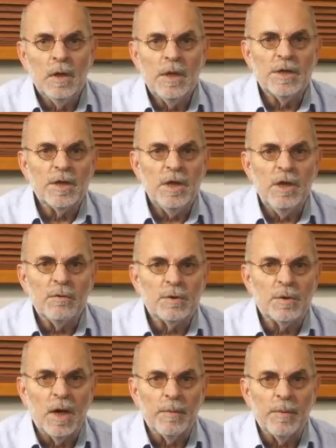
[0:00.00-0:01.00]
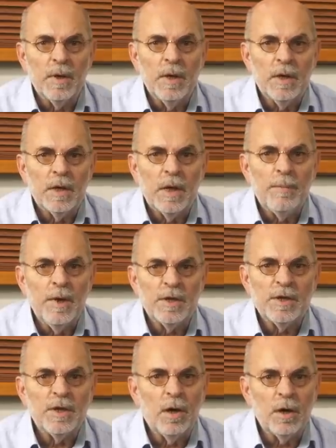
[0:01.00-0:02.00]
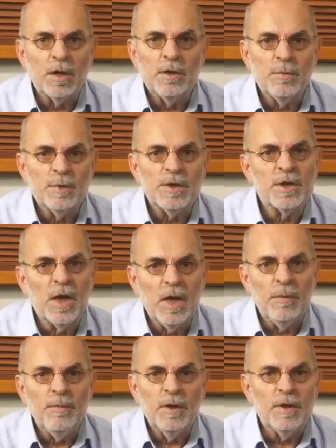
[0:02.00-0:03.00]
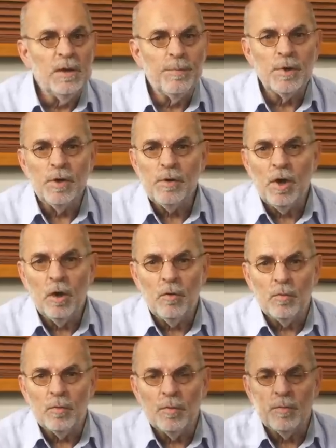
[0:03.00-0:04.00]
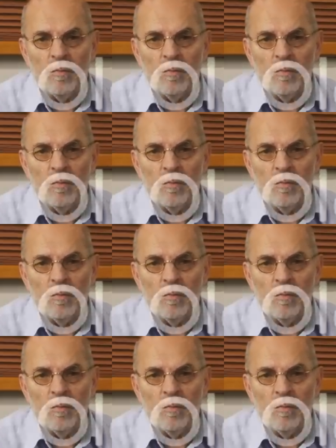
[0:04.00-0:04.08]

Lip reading: It's an eel trap that makes it harder to escape the deeper you go.